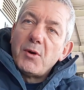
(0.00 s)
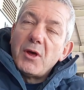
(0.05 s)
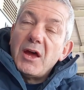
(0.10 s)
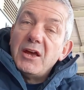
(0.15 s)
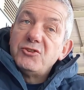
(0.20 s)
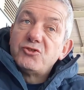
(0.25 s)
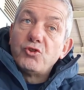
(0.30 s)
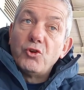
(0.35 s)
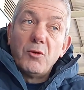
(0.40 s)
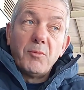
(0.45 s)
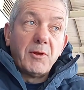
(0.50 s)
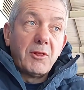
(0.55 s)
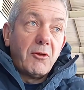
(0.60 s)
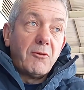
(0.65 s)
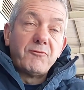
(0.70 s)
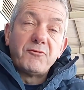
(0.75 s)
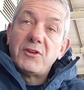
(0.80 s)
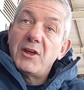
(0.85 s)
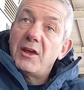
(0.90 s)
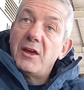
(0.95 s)
But he's going to be
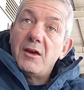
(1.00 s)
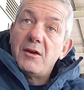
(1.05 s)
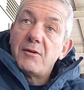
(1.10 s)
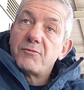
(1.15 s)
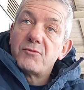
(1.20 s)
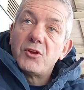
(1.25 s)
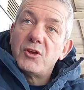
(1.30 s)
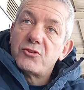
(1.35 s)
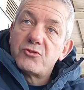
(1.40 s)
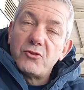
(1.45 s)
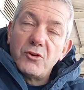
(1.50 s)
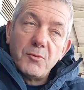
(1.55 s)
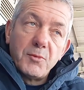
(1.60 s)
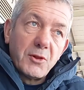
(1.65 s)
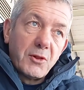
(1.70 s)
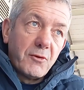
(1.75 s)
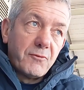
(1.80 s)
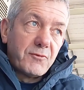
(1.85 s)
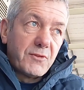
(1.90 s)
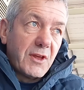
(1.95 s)
loved here. He's going to
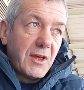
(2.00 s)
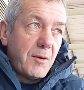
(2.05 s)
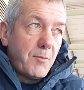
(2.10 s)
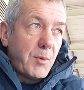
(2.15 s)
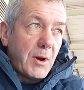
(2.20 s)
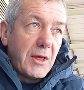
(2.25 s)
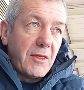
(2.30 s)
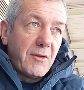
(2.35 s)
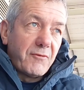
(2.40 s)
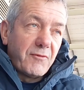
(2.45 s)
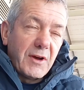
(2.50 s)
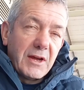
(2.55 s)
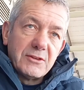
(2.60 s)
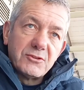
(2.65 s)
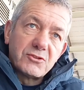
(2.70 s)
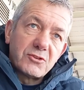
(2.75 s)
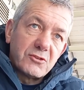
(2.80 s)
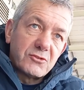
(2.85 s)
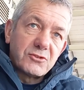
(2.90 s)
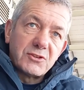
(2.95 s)
be loved here by the
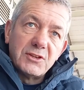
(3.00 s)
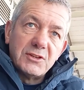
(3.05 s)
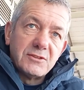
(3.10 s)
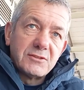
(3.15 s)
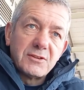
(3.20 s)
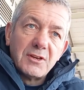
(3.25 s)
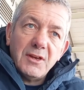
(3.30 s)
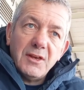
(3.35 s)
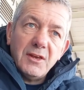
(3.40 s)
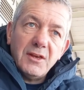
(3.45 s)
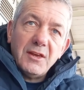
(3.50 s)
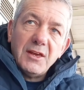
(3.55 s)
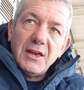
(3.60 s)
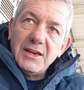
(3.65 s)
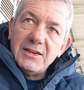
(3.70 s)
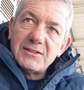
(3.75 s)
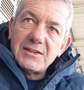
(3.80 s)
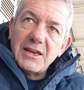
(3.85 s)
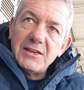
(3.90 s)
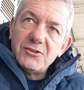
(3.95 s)
fans because
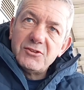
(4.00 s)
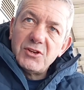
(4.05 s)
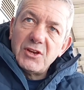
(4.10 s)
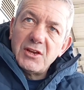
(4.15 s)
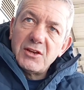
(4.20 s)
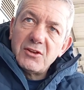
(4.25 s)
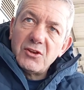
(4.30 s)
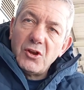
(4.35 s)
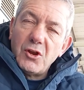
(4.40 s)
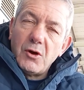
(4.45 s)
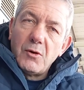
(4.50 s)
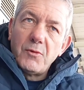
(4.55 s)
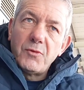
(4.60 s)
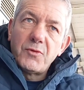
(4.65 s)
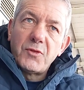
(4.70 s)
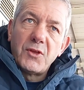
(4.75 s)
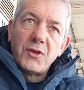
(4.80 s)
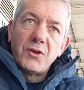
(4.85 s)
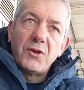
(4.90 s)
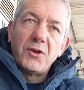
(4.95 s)
he's edgy.
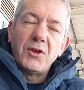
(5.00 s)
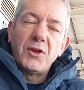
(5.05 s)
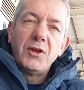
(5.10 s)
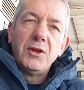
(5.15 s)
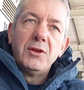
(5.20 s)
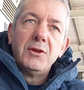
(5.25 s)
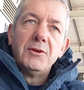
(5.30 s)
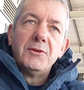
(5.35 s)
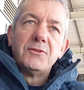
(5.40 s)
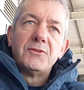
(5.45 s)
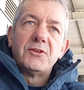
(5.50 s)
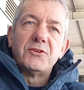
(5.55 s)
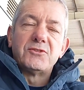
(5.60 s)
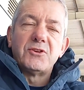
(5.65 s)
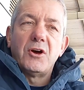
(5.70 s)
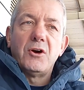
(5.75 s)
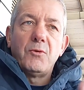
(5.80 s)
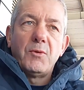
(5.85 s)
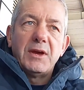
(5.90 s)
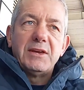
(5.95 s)
There's
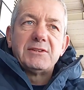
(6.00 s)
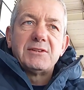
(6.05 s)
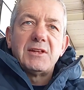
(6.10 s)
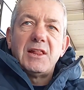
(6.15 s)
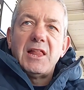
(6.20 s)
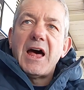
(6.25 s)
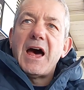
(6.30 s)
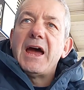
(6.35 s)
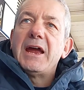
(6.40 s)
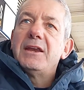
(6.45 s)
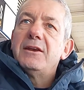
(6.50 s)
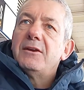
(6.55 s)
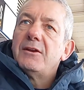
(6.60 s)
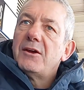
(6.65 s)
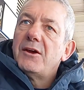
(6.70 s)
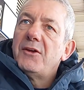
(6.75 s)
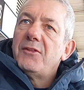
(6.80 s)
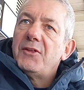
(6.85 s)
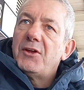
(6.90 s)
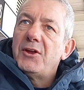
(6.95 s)
always a line,
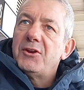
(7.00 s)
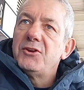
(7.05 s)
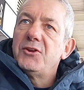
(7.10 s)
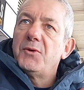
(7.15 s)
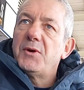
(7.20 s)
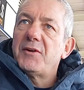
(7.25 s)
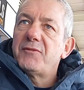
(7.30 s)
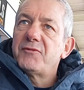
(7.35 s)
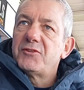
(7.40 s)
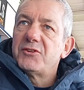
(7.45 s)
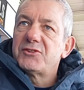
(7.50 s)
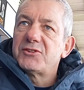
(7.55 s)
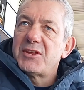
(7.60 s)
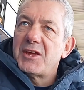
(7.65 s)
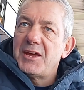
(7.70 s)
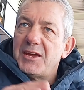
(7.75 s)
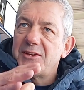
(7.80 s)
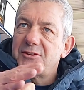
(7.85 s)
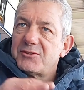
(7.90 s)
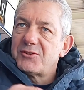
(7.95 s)
and then you have to
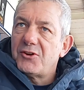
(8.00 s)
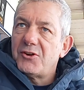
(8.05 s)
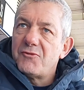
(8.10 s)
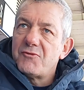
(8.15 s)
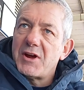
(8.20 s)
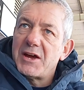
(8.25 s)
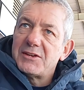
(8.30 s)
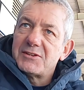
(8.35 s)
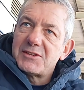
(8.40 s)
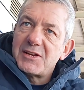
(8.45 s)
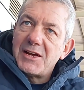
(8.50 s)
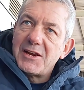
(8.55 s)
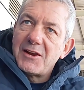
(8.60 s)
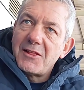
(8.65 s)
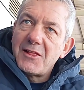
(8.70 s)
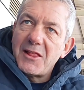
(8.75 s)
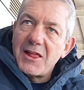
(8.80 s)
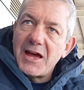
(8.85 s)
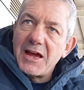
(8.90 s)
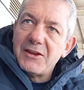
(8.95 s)
stay sort of right side
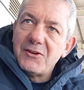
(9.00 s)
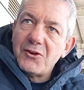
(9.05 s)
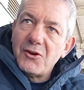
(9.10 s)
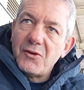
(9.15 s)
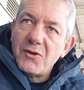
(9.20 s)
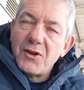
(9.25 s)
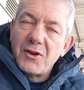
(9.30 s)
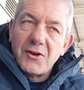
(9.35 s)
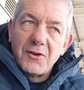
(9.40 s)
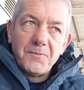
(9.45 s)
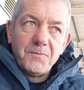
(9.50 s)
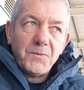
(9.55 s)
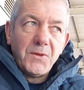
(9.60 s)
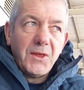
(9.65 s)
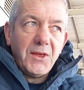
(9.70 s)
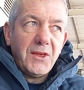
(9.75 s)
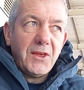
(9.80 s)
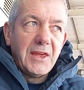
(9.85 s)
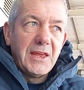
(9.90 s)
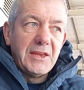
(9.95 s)
of the line, don't you? And
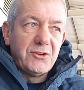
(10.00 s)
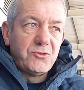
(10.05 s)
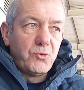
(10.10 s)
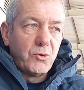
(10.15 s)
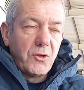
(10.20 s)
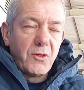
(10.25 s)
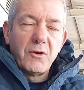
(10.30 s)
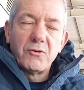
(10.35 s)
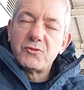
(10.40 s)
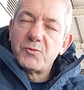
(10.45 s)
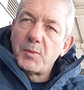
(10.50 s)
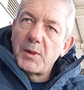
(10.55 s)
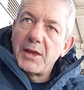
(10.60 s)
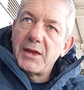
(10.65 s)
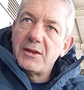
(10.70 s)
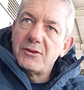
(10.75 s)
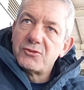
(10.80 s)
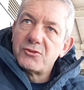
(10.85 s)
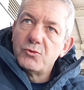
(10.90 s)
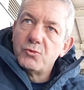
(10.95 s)
he's one of those
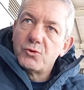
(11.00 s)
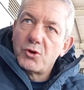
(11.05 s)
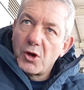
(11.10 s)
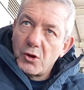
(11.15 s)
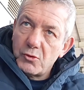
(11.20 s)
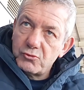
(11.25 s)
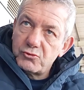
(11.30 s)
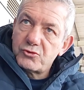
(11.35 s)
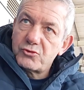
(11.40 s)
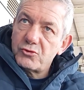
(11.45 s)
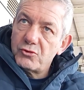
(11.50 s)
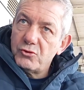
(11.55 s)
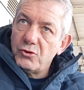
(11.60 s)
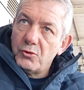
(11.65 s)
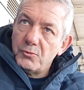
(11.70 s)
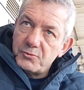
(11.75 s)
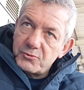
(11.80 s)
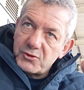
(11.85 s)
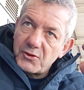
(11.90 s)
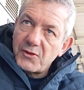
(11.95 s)
players who goes
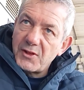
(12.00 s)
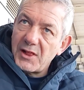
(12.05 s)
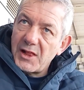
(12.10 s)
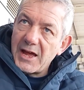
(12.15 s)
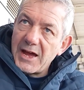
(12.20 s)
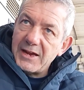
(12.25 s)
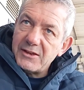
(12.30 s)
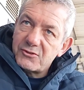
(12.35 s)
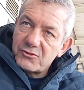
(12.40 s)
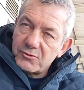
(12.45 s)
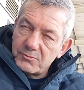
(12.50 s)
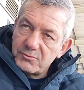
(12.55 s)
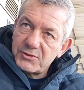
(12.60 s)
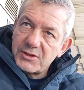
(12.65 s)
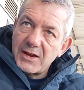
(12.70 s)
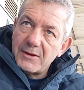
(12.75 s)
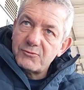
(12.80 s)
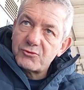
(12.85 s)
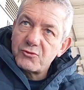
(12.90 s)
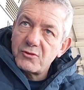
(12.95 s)
up to the line,
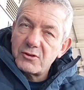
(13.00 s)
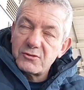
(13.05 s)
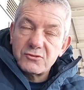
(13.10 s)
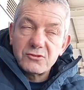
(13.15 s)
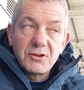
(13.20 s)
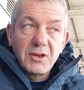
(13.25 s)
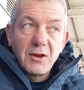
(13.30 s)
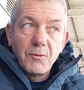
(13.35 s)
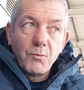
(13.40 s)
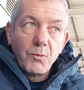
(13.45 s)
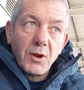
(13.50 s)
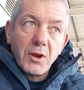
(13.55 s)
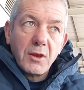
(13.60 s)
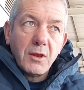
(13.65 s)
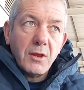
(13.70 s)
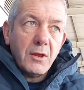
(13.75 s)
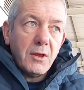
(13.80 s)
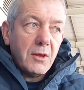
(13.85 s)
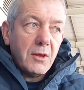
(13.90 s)
sometimes crosses it, and